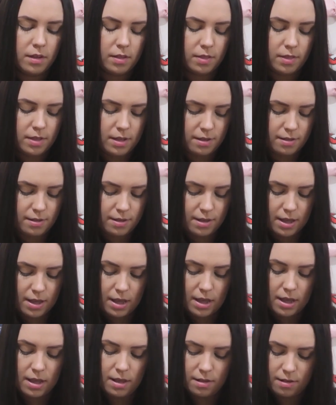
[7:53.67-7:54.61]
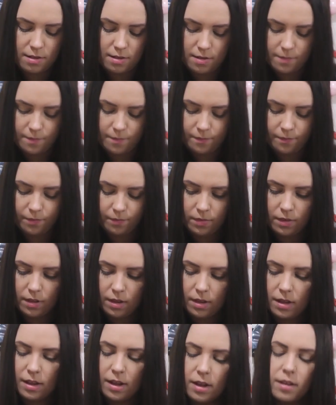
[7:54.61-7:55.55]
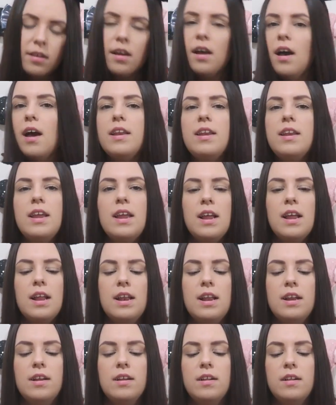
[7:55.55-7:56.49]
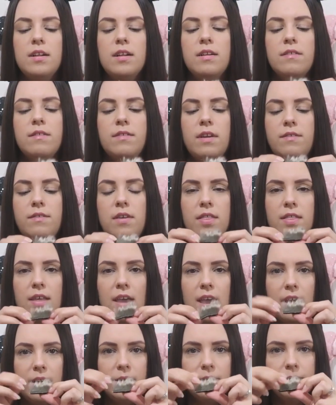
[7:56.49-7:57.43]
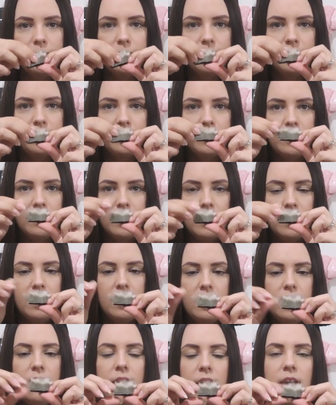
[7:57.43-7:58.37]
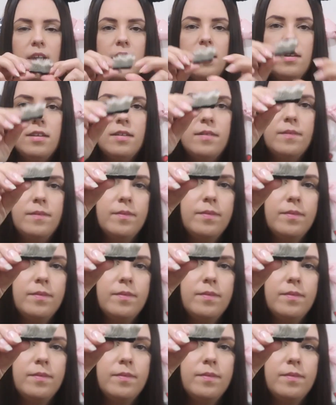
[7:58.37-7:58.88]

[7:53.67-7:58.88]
This is a tiny little fluffy thing that